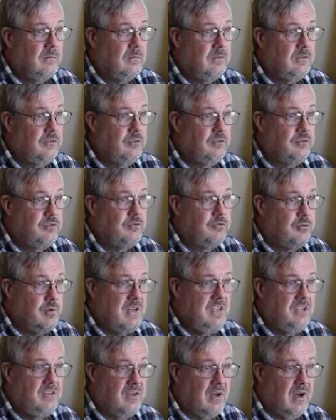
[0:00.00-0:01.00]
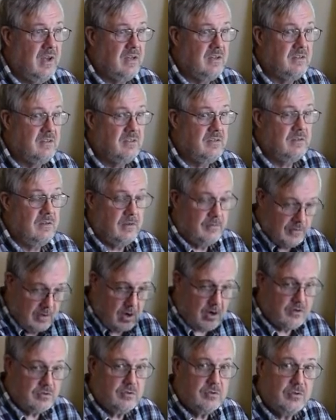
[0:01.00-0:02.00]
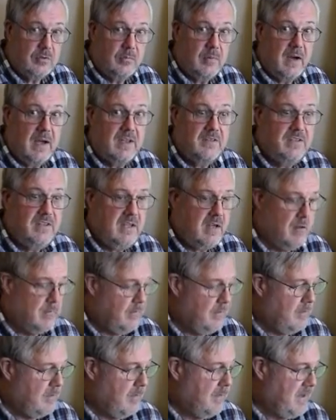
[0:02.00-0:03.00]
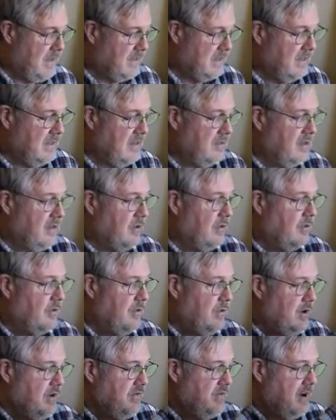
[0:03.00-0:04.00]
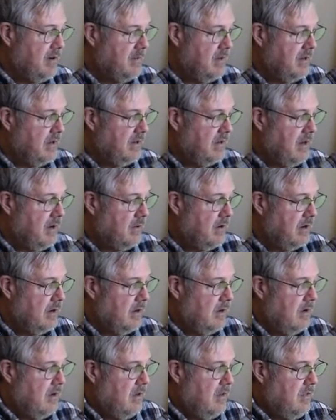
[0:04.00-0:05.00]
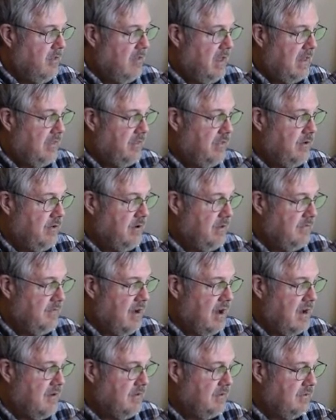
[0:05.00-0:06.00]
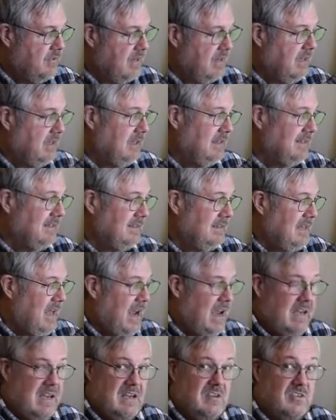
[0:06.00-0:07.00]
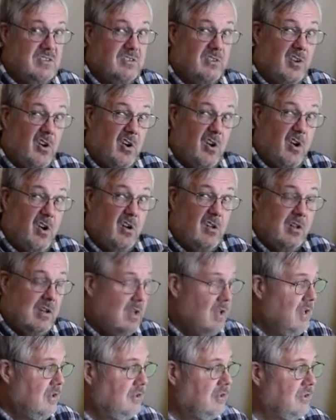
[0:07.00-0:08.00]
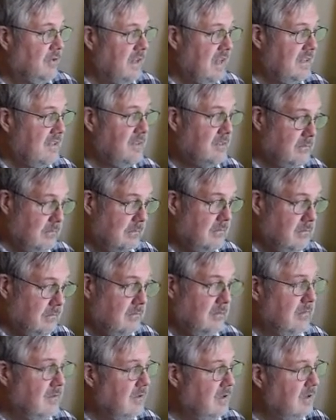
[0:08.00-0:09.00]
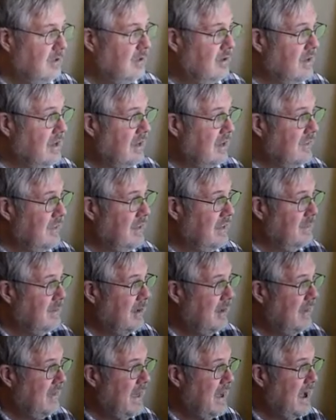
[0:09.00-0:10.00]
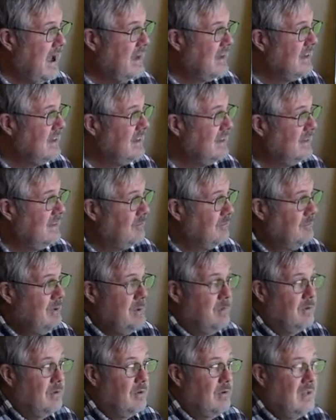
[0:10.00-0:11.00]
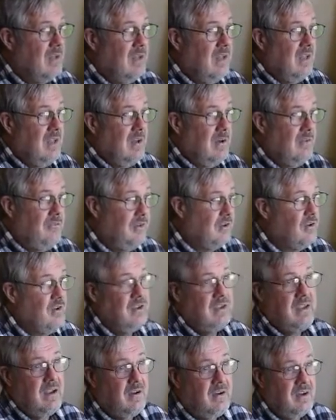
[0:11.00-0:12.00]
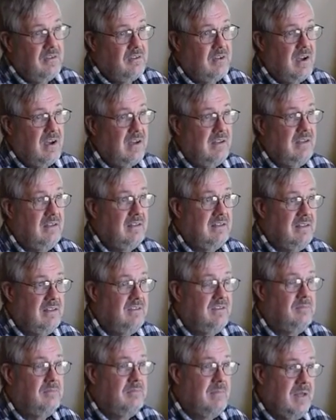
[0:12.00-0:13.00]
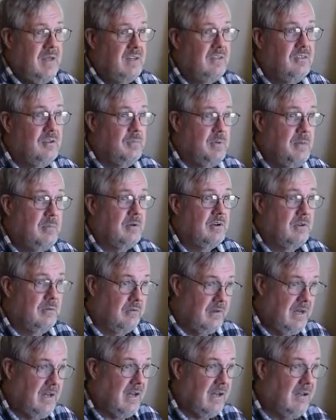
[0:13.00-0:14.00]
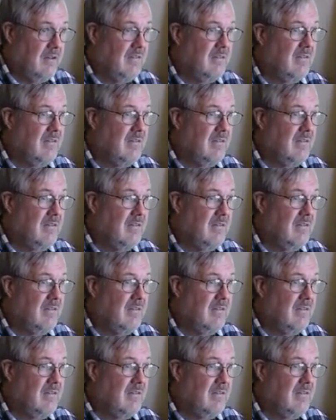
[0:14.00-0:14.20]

street signs of cars going by, see how big the letter, 35 mile an hour, that 35 is like 8 inches tall. So that's, you got to think about that people, if you're going to carry a sign, at least make it so people can read it.